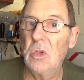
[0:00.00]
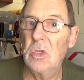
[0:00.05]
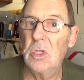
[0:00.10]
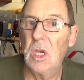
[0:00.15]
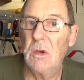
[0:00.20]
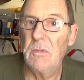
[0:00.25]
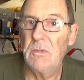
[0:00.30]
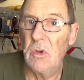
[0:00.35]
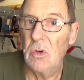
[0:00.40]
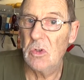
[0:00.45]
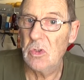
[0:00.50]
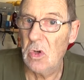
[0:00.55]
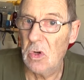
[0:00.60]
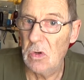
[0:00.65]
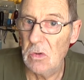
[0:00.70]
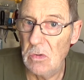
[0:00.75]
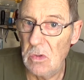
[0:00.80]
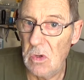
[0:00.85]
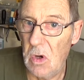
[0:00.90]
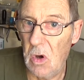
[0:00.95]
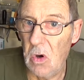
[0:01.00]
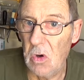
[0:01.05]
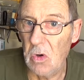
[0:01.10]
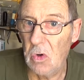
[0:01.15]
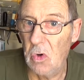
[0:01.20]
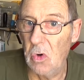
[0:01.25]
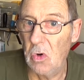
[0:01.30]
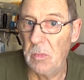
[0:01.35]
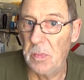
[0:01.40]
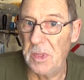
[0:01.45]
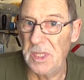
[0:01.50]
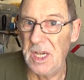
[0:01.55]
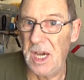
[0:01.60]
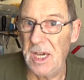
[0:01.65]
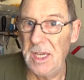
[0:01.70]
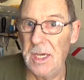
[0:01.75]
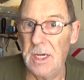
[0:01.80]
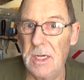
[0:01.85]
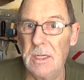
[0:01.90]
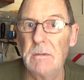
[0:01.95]
yourself a nice hot cooked
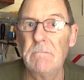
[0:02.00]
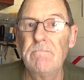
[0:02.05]
potato.